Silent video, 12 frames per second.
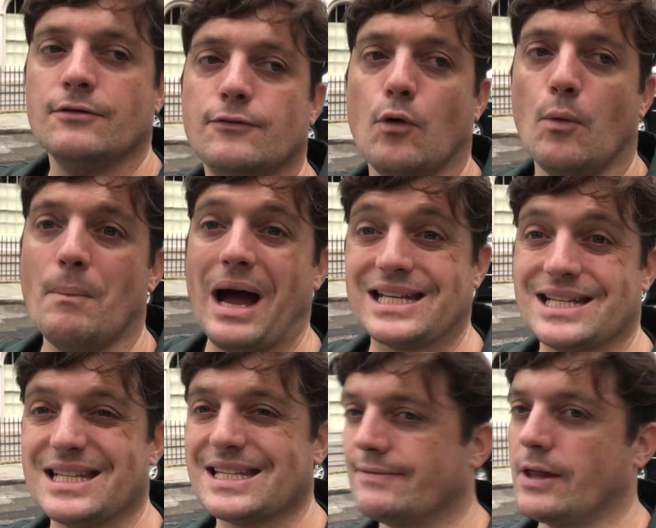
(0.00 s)
for
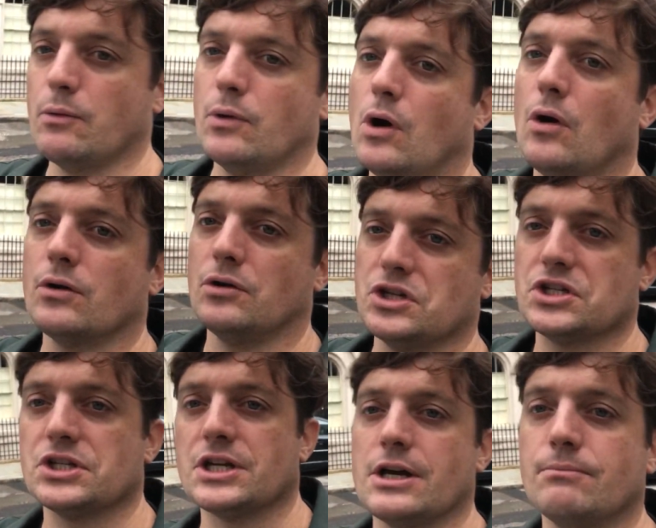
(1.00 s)
matins if they were on, or
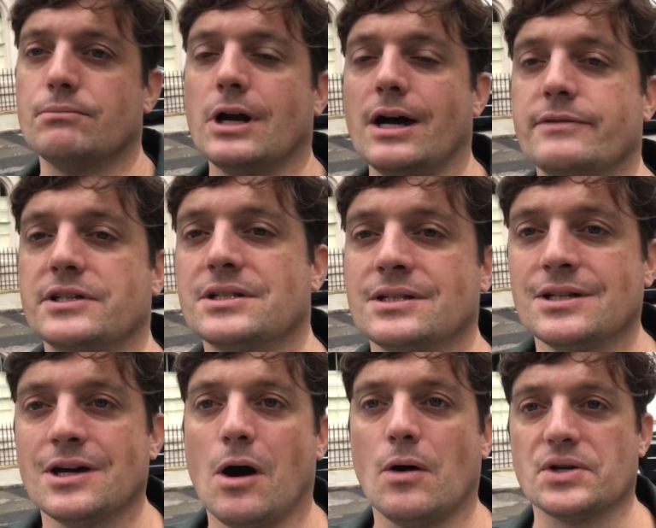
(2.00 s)
just his own private
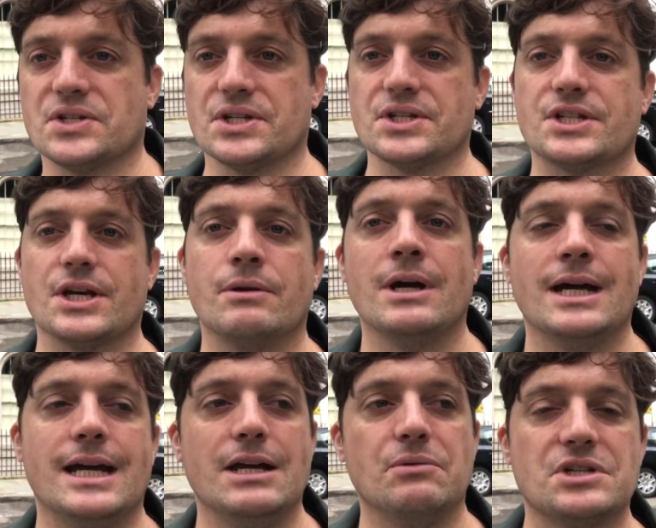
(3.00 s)
orison. So
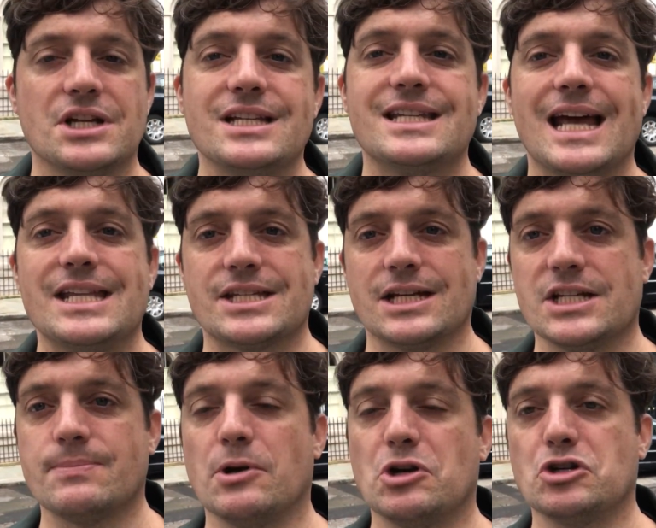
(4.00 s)
he was an intensely
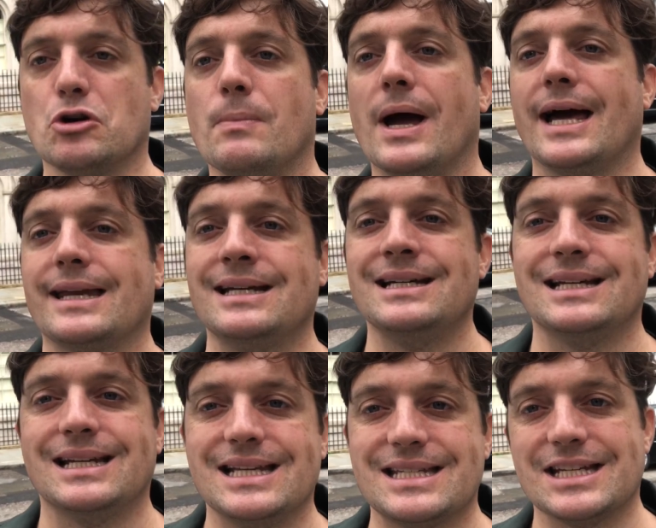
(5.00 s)
spiritual man,
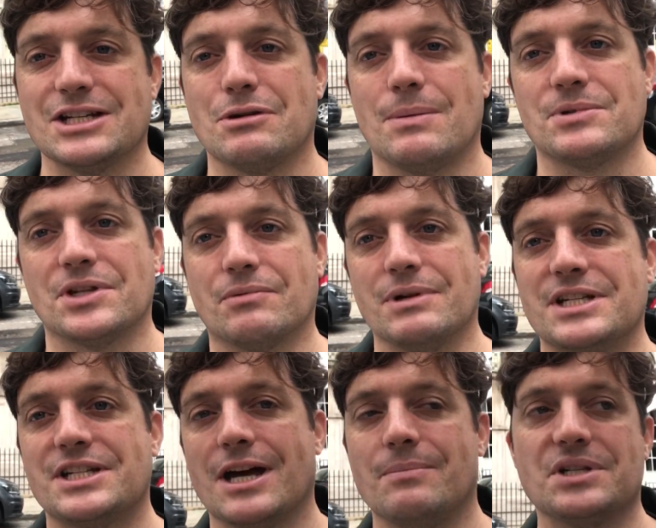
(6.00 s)
listening to up to three
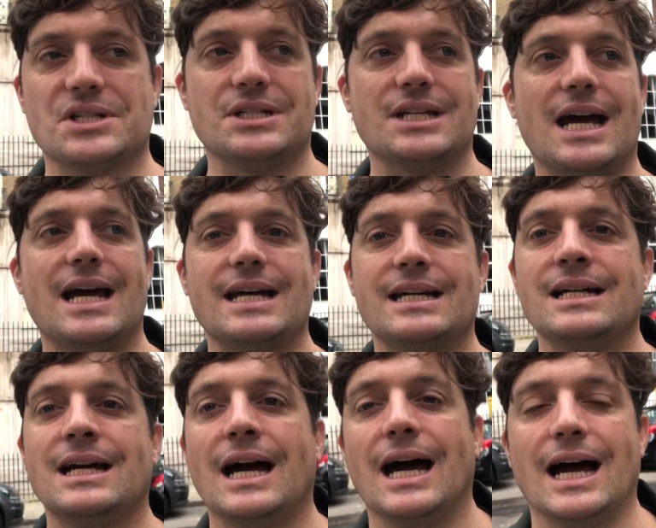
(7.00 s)
sermons a day
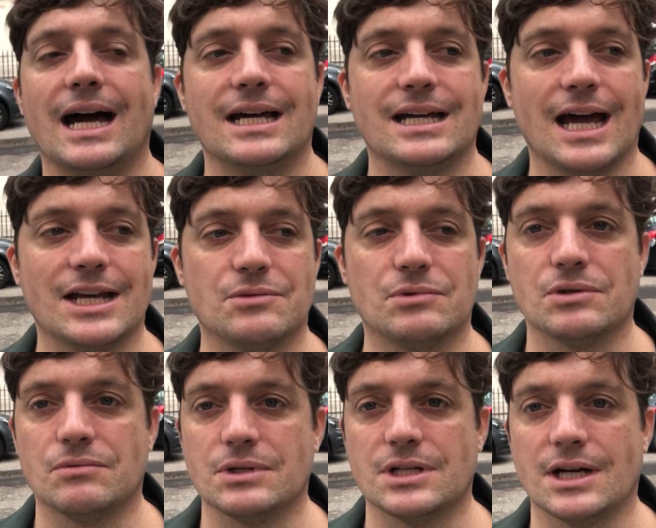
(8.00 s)
uh, and would,
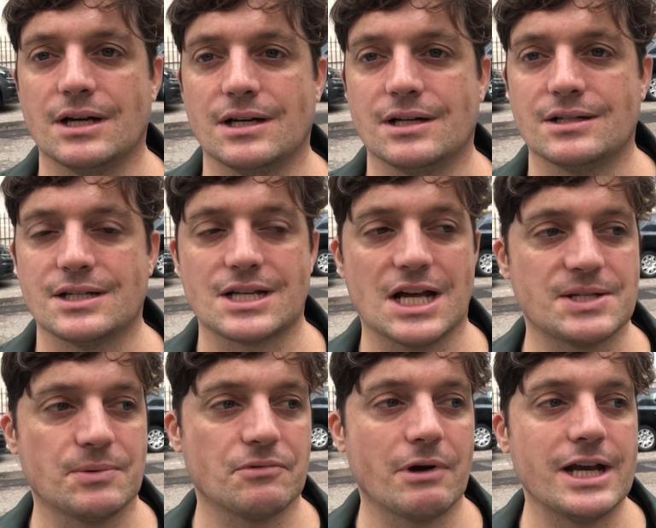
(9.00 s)
would uh, discuss
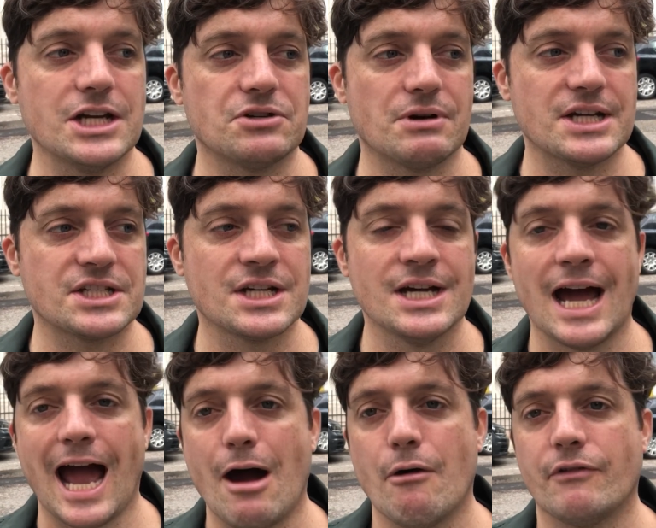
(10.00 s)
them with great interest.
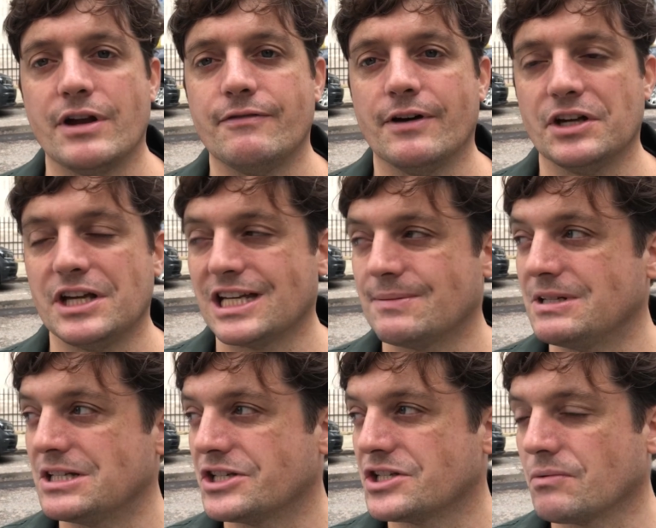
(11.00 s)
However, he felt he had to be
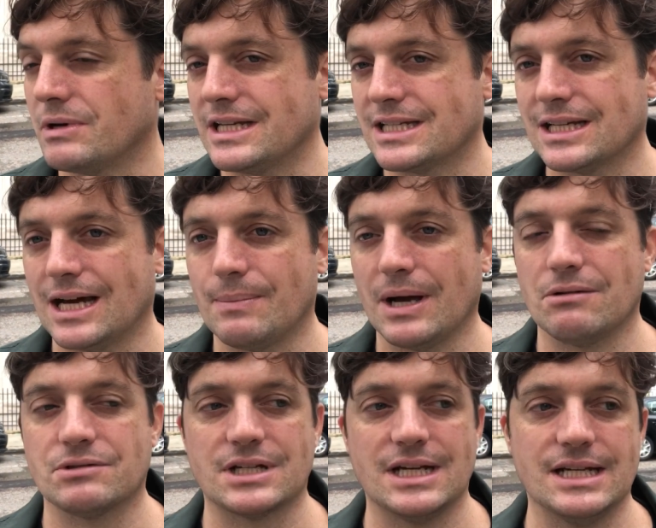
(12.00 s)
discreet
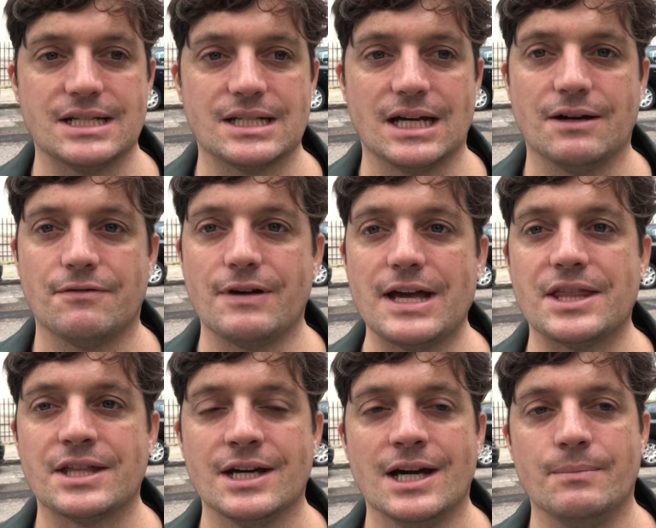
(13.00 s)
about his uh,
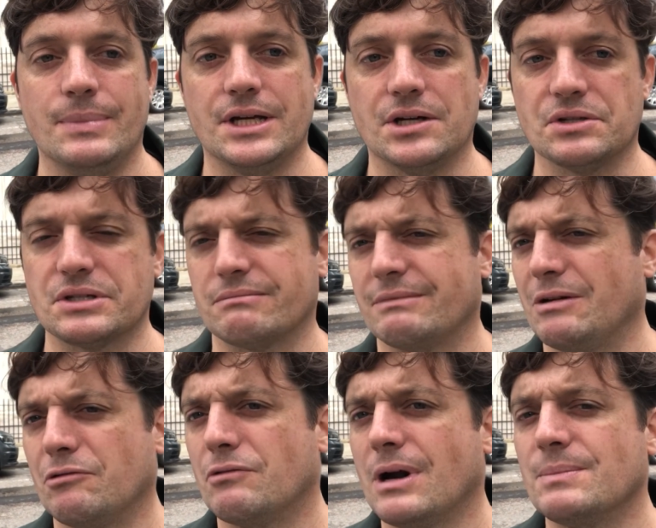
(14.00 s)
faith because
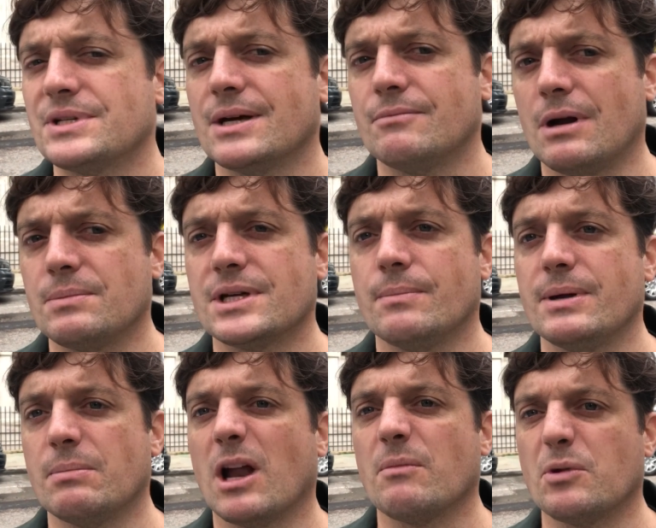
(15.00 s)
it would rub, rub some
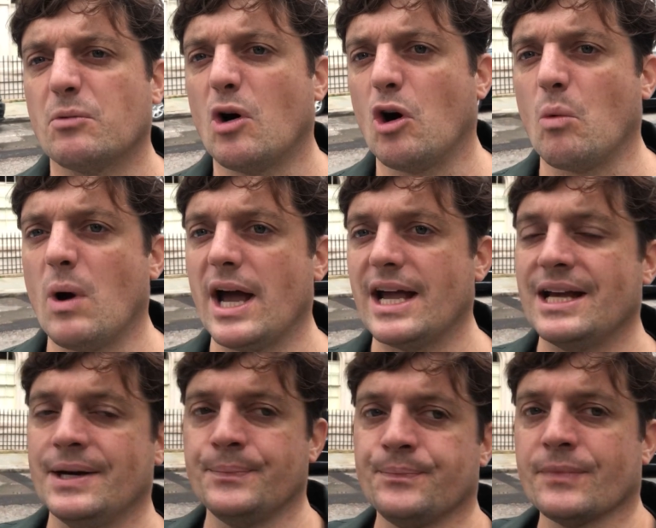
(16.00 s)
people up the wrong way.
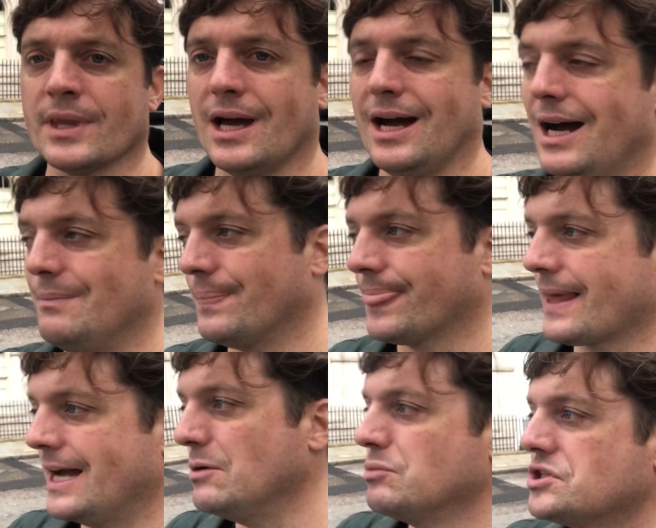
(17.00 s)
Um,
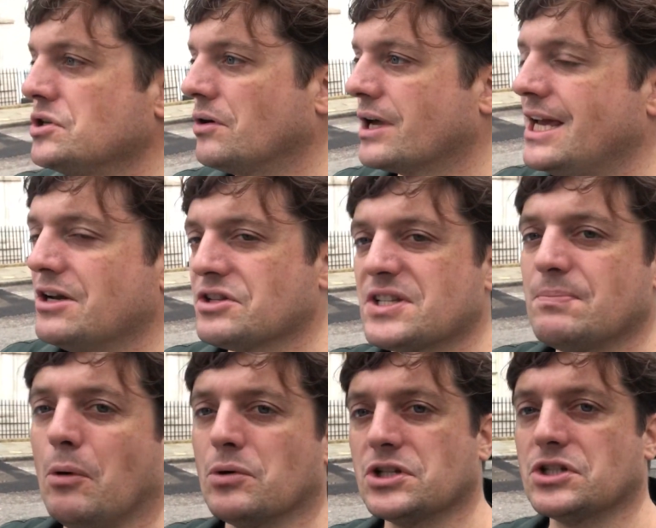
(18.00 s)
he was not keen on
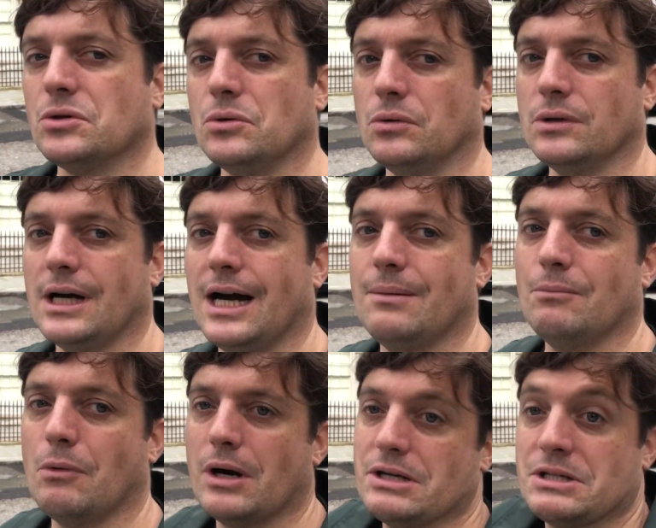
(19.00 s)
sport at all, um,
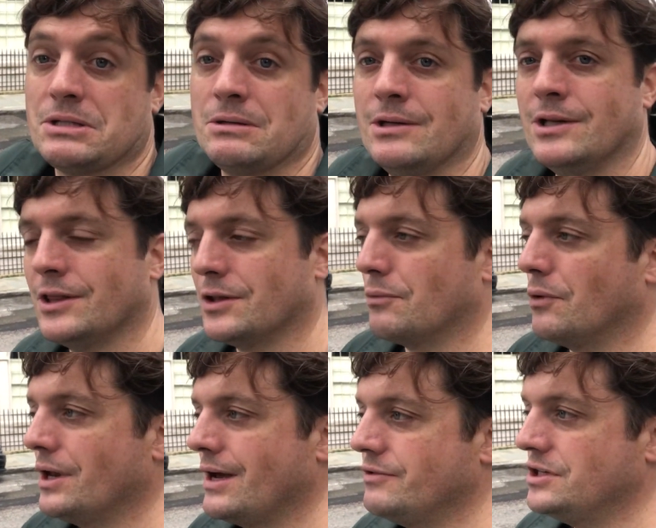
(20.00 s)
whereas the
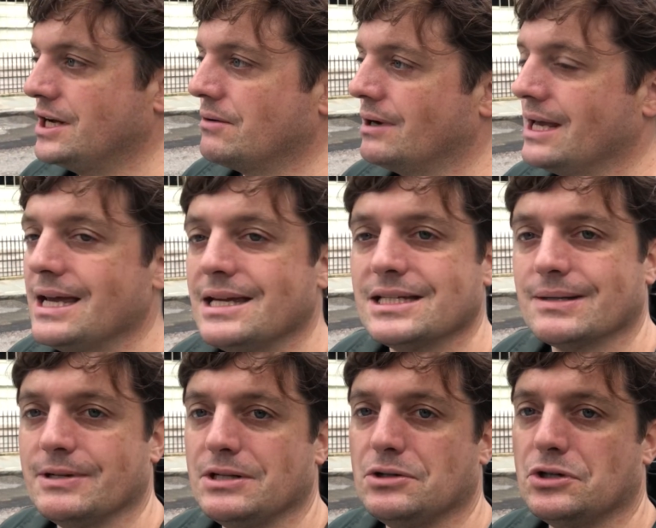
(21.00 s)
Royal Navy generally is.
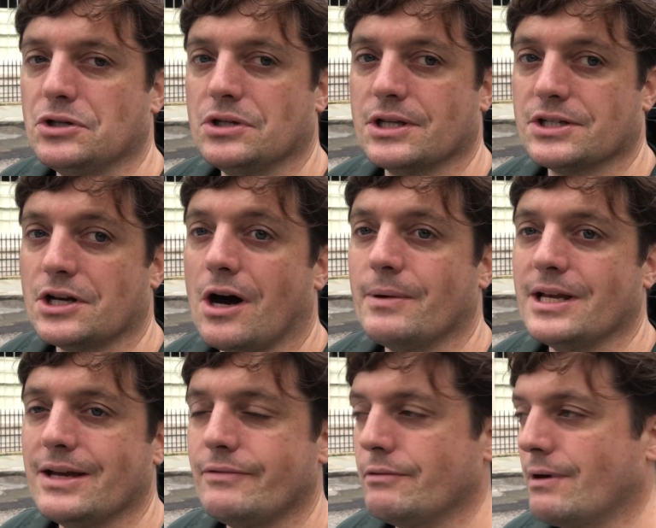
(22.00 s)
I mean, you should. There's an Army
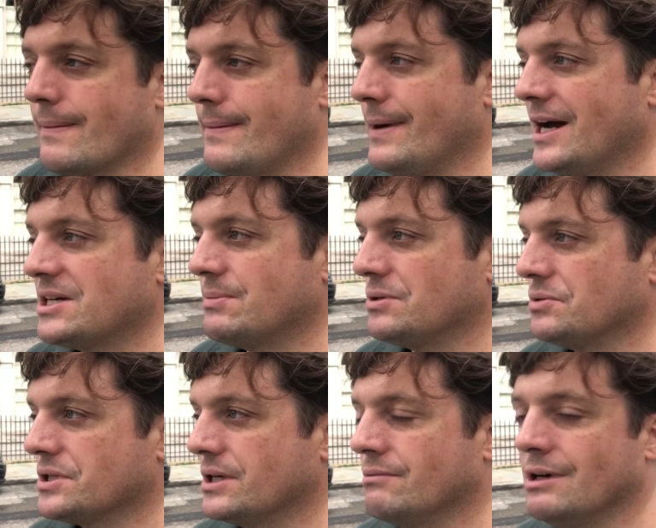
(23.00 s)
Navy rugby match, but
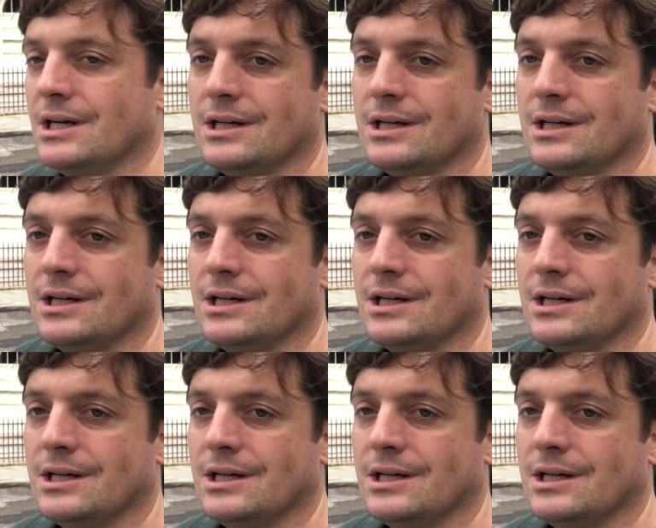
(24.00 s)
also